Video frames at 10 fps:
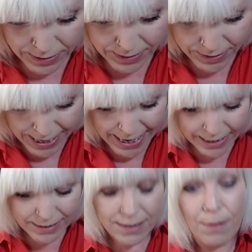
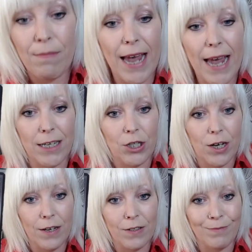six
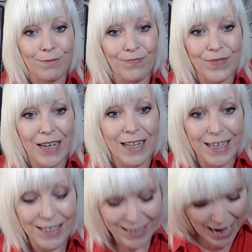majors in
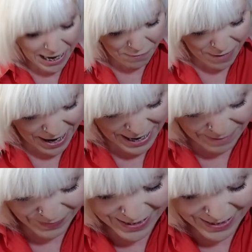this deck, right?